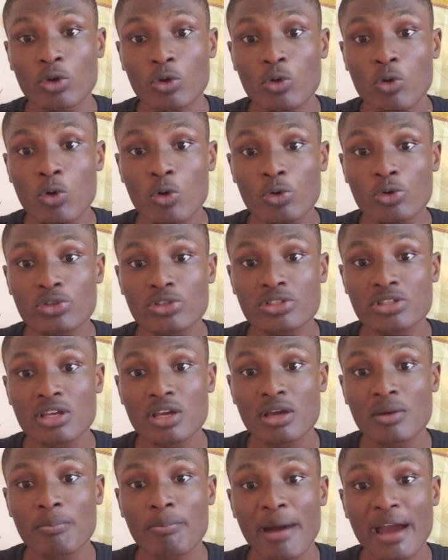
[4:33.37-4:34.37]
goals
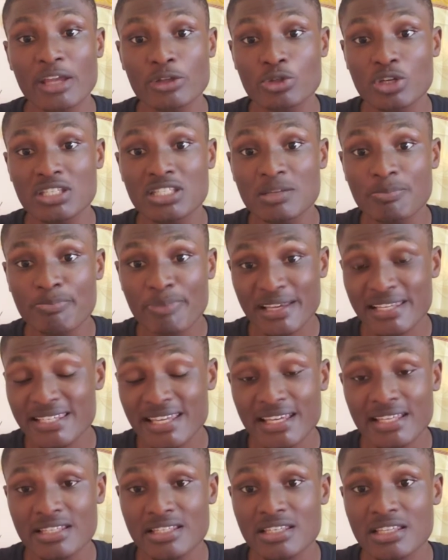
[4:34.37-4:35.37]
by
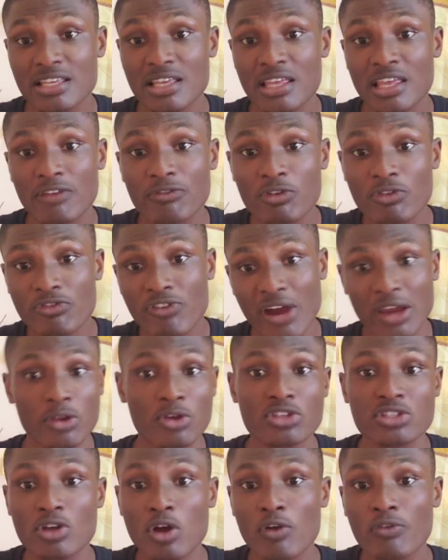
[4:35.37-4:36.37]
20% if you find
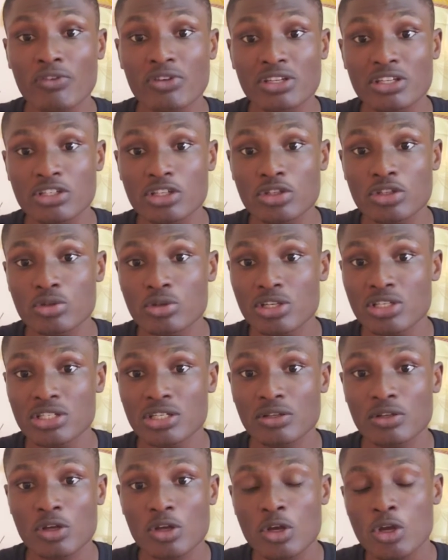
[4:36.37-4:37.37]
yourself in this
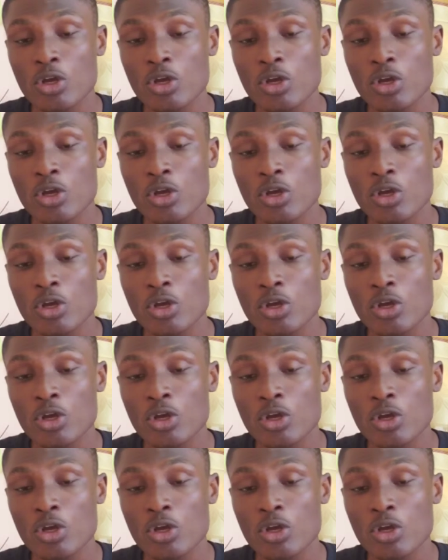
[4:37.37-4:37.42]
situation.